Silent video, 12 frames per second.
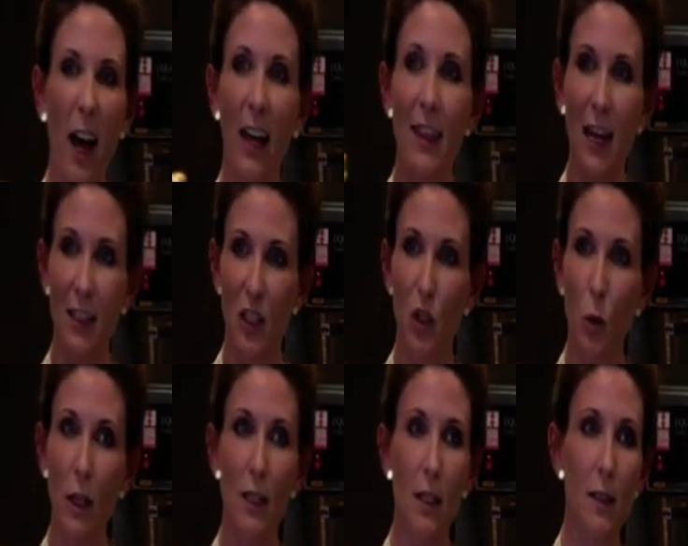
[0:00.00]
that
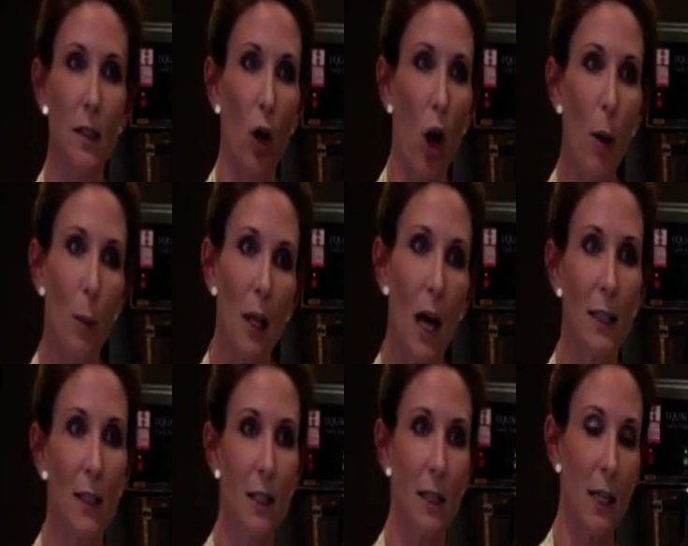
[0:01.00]
sweetness. It
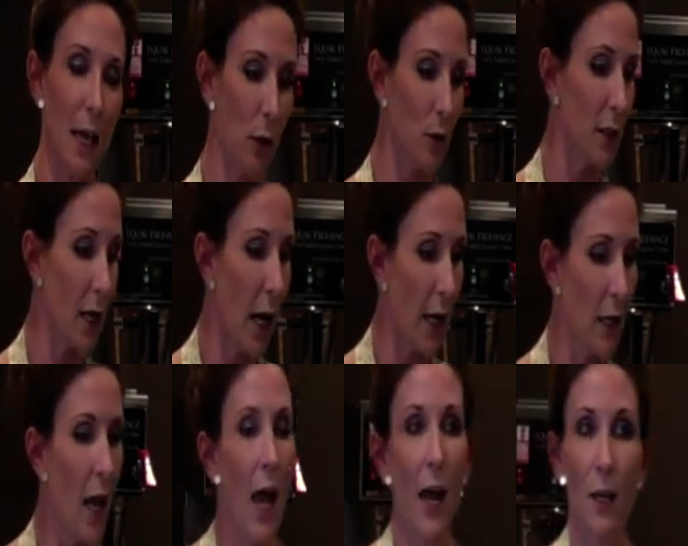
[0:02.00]
caramelizes the outside,
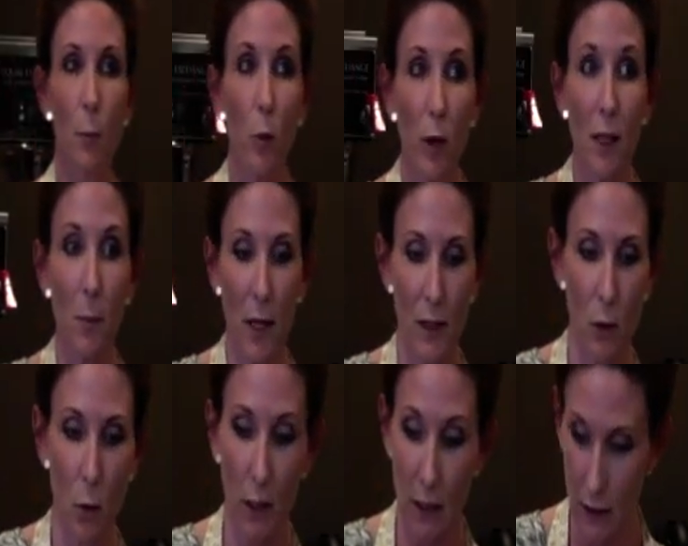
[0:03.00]
and it really makes it really
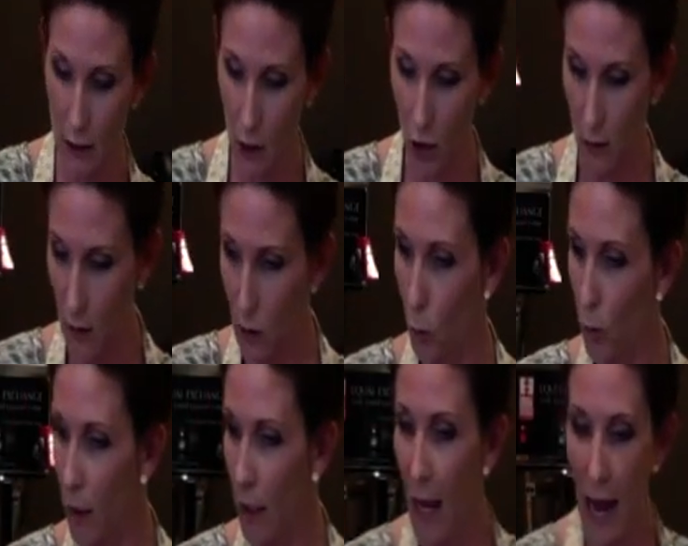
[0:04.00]
delicious. So we're going to
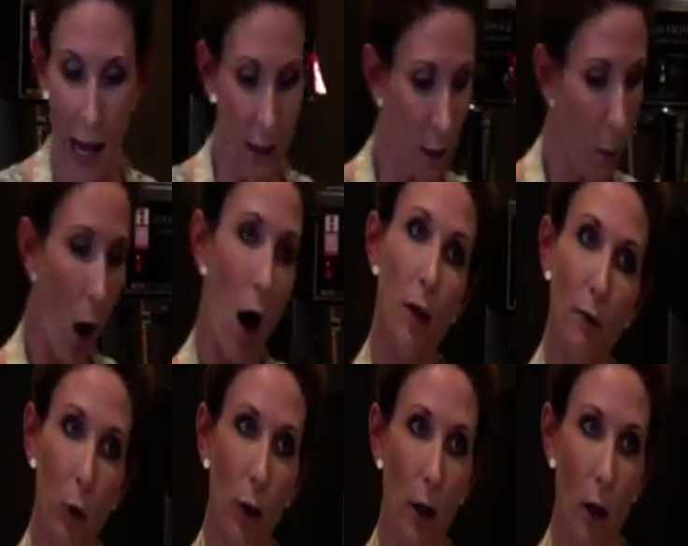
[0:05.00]
add some olive oil
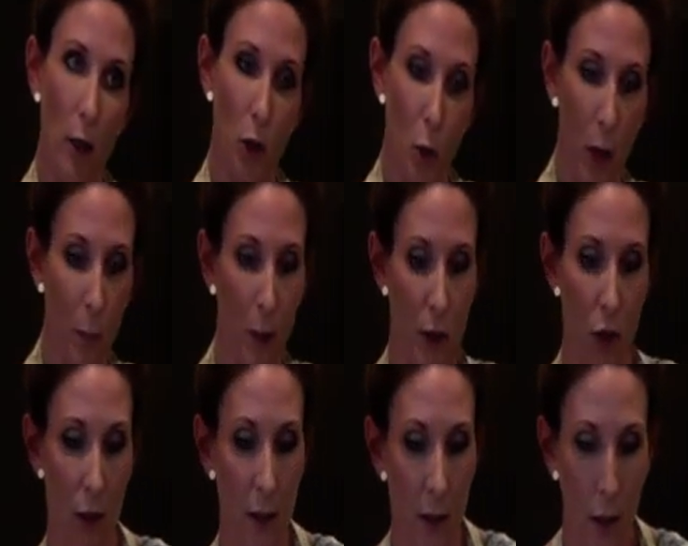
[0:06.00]
onto our
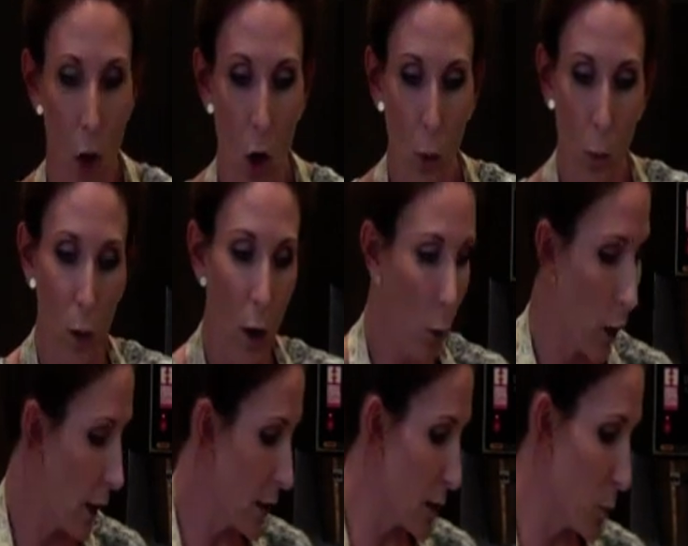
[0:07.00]
peaches, and then we're going to
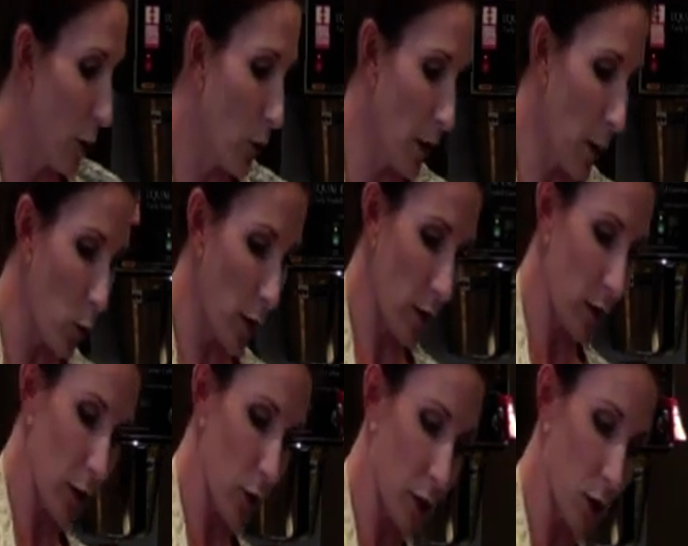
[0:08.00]
sprinkle them with a little
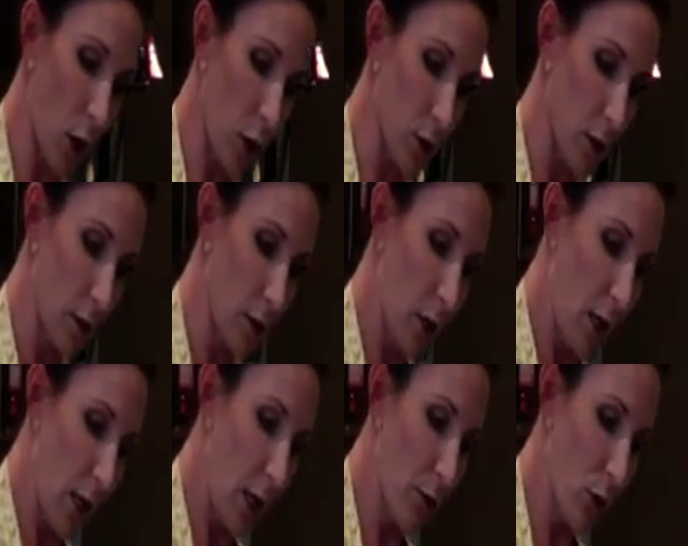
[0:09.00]
salt.
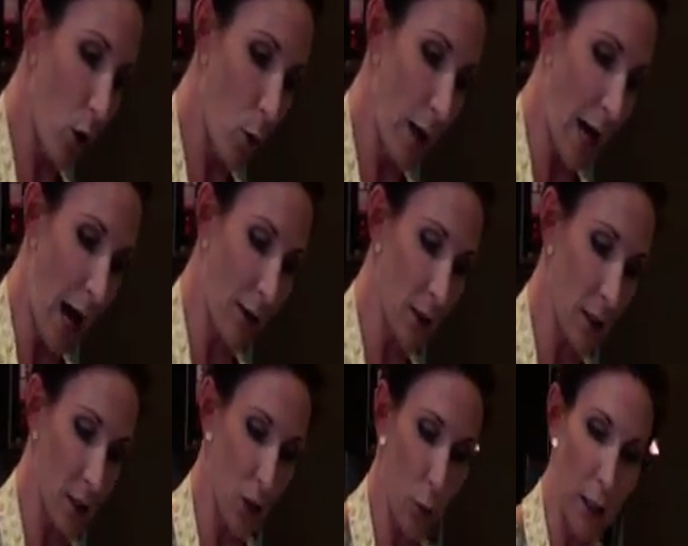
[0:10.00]
Even though we have this
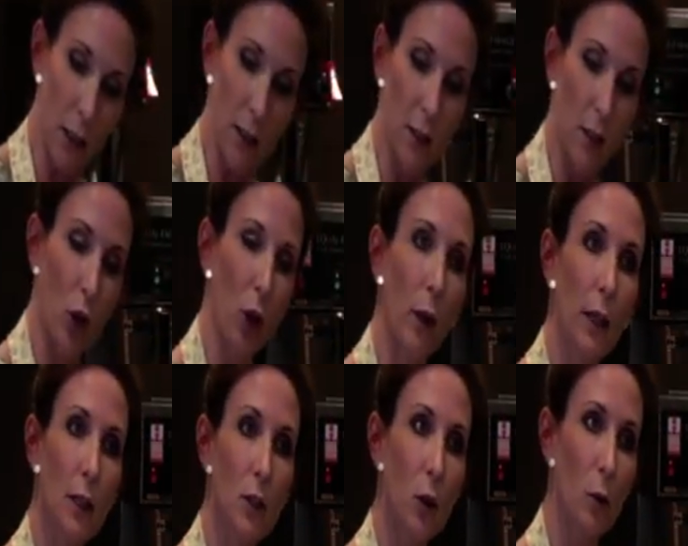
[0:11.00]
sweetness, they're going into a